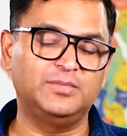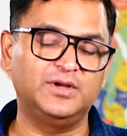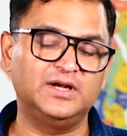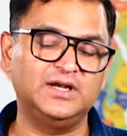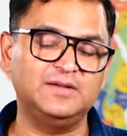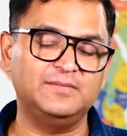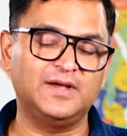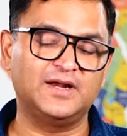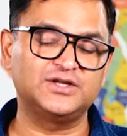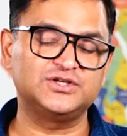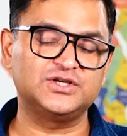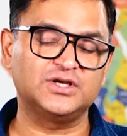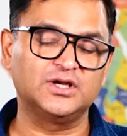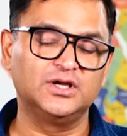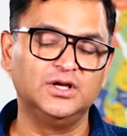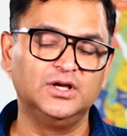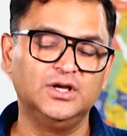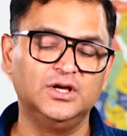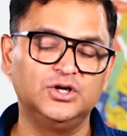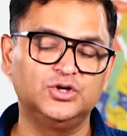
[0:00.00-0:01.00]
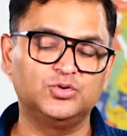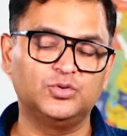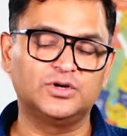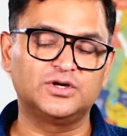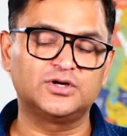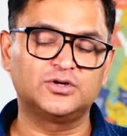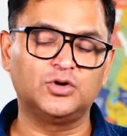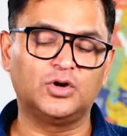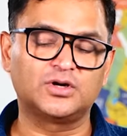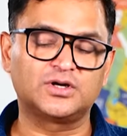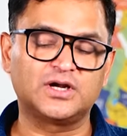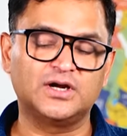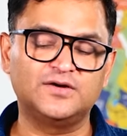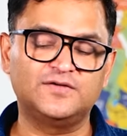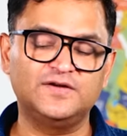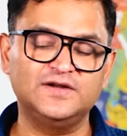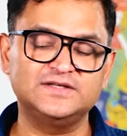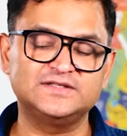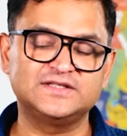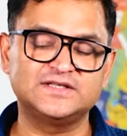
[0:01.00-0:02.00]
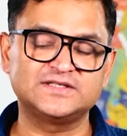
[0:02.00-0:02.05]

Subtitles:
barely managing 200 odd countries.